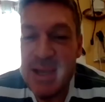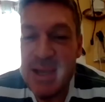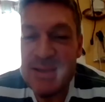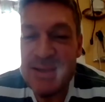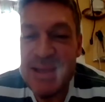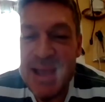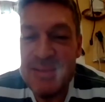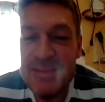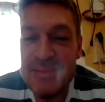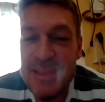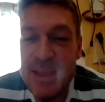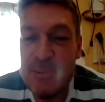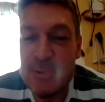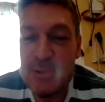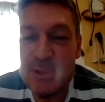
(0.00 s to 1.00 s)
again.
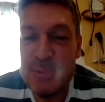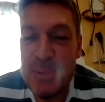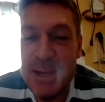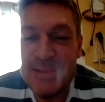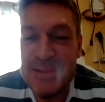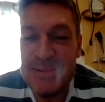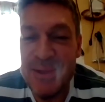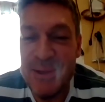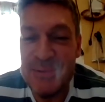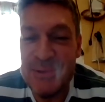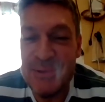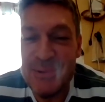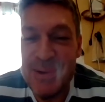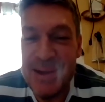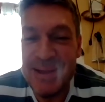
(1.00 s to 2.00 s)
That was Sweden, not
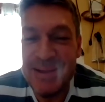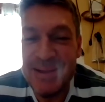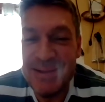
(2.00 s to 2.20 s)
Norway.